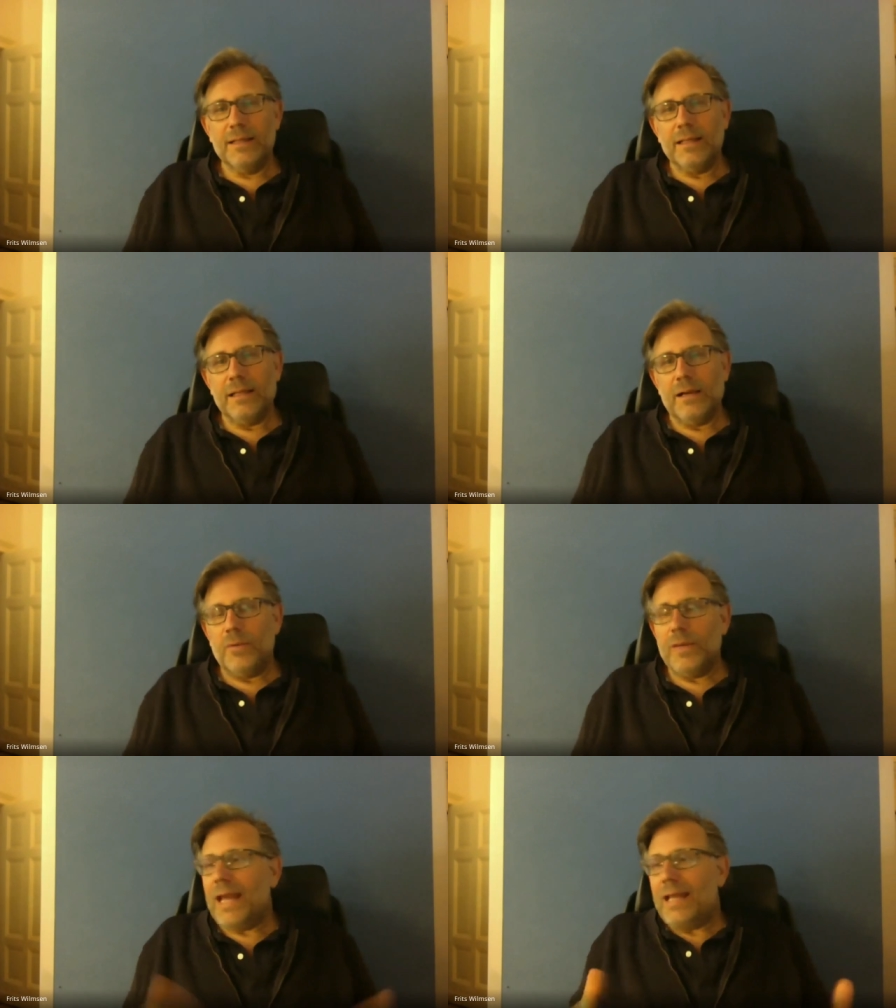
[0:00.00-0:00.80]
you know,
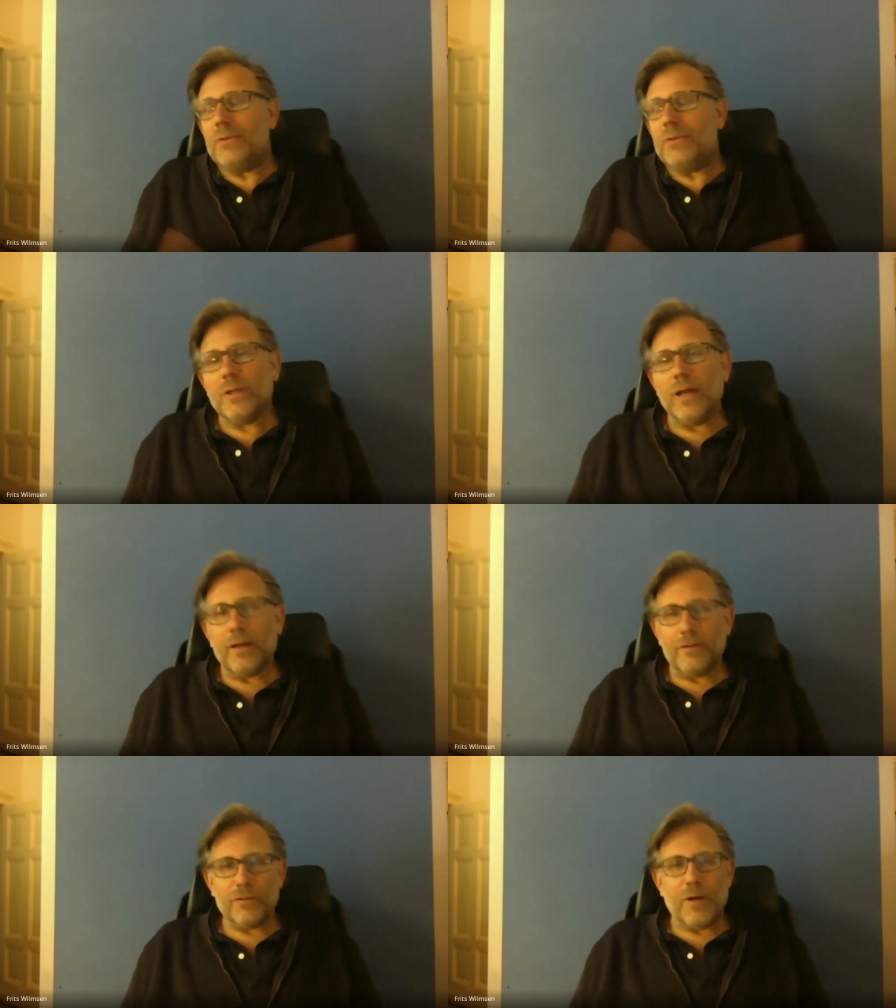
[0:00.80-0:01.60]
we get into a lot
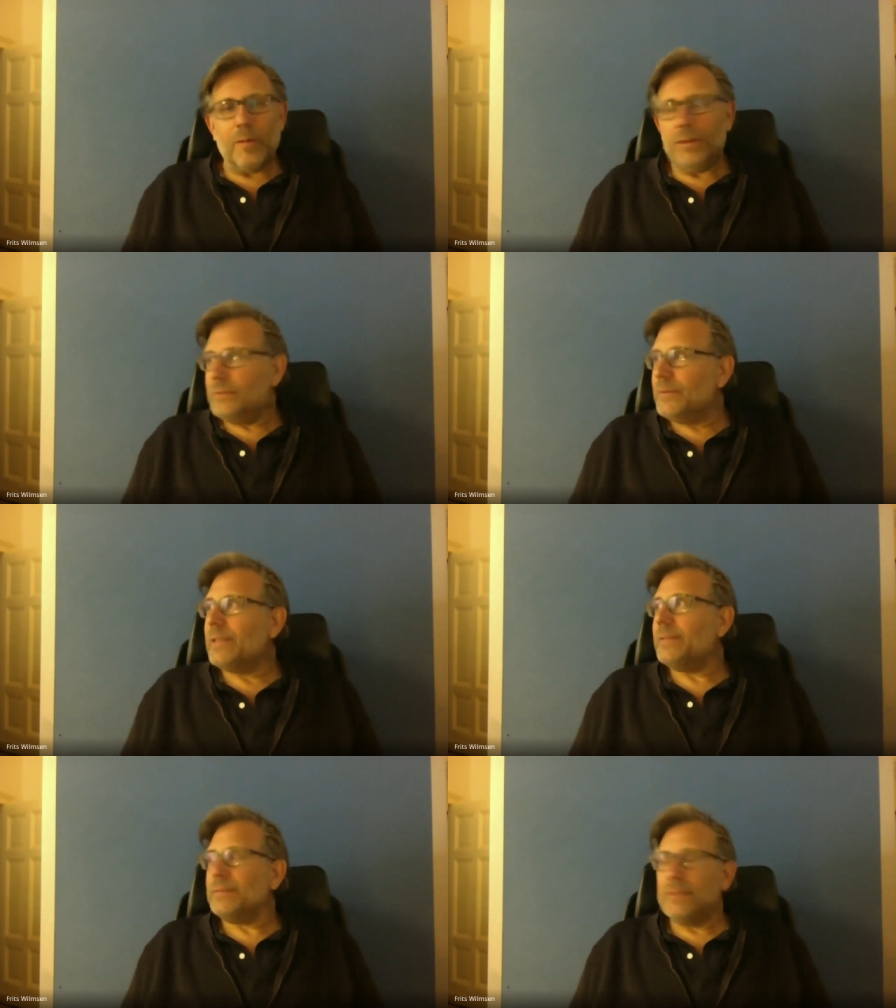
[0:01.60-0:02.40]
of trouble.
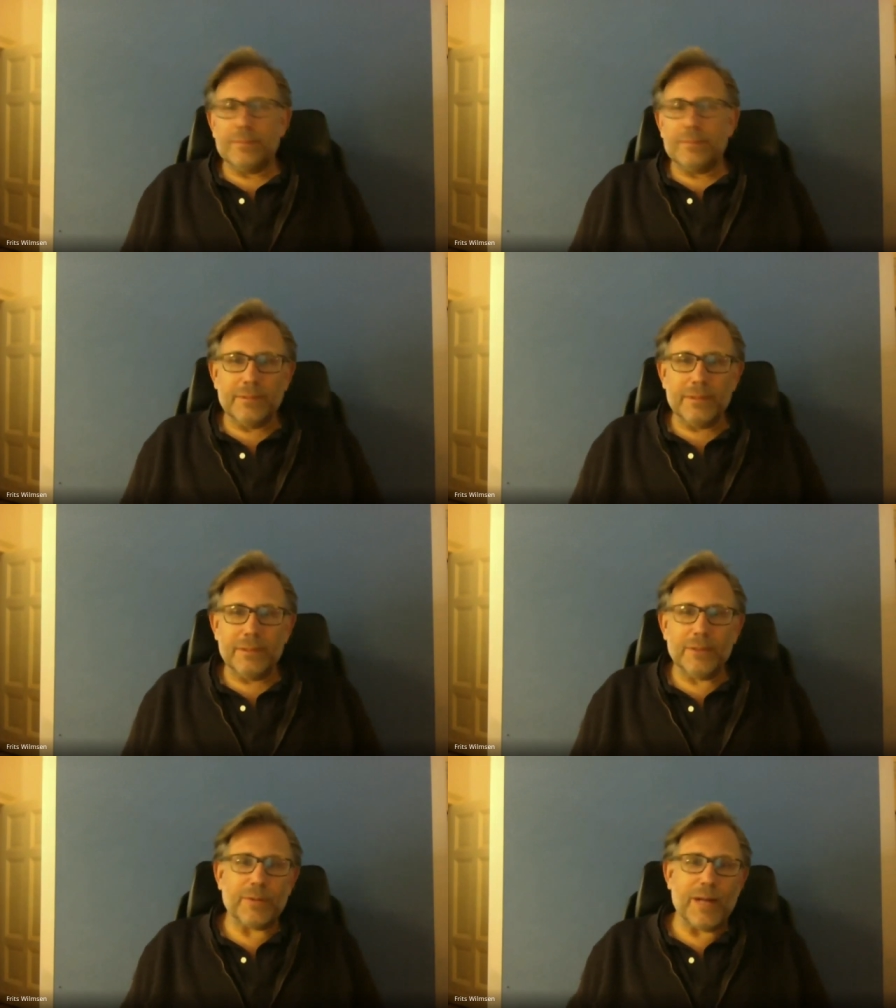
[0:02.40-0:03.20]
Well,
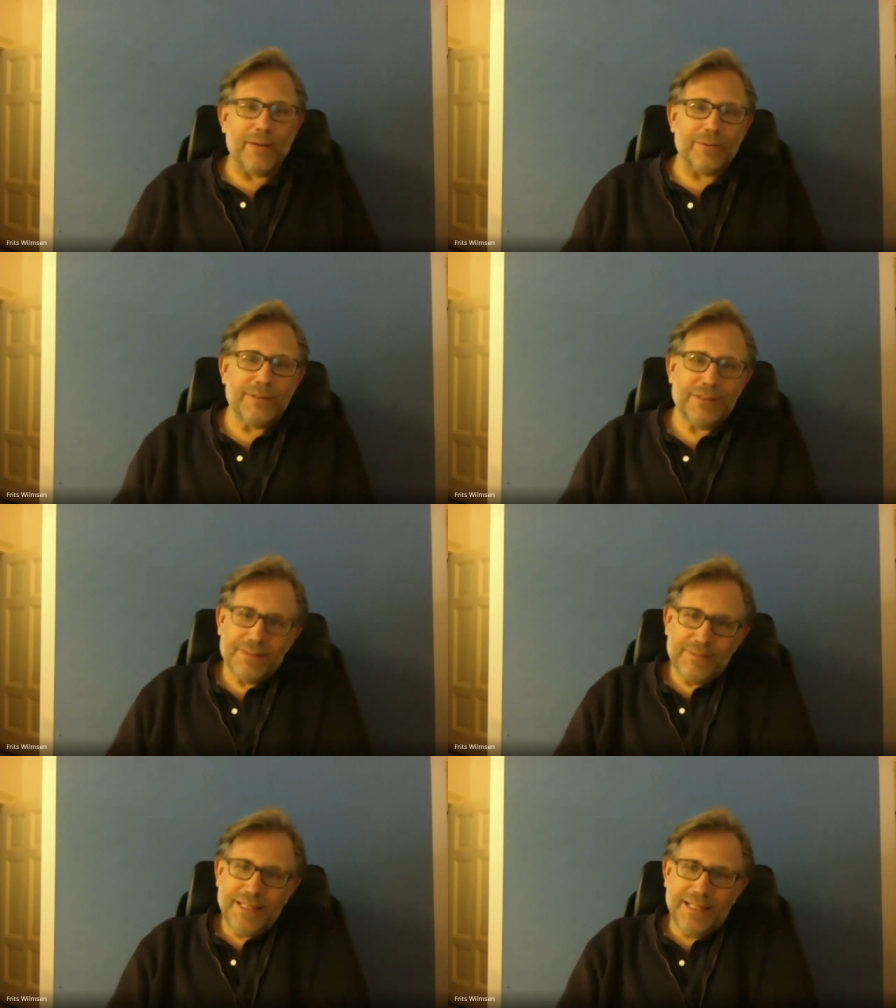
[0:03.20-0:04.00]
look around
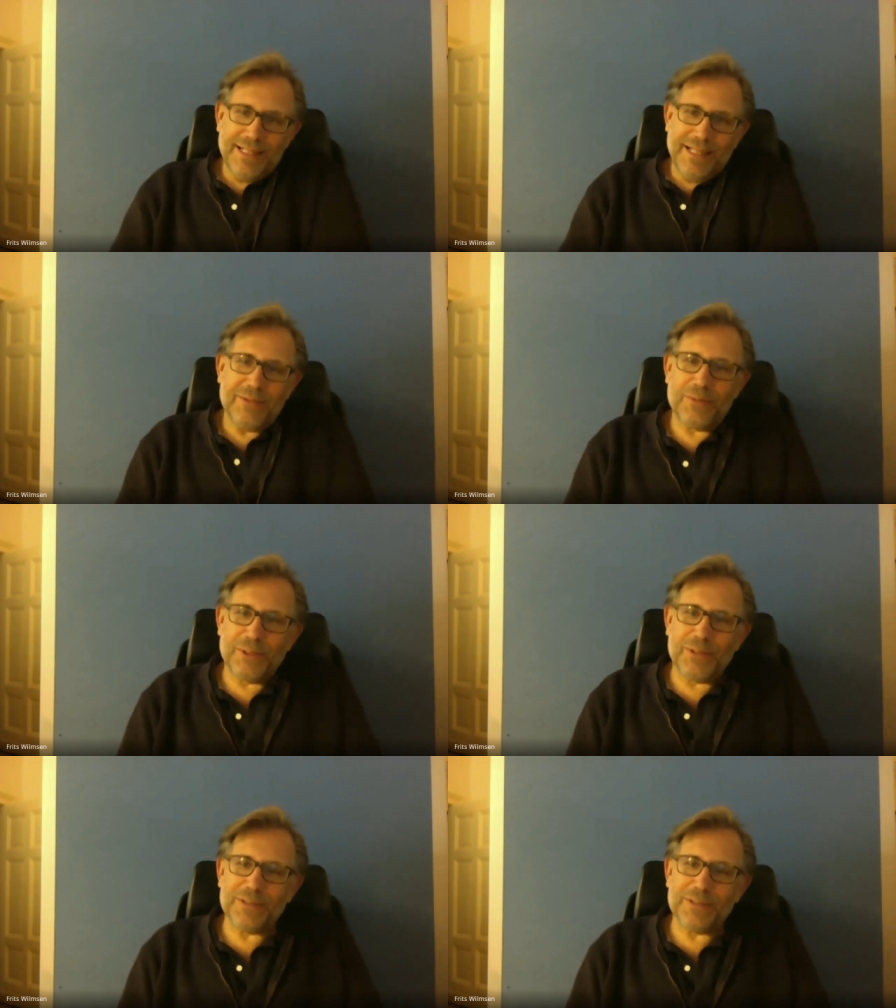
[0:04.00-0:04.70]
in the world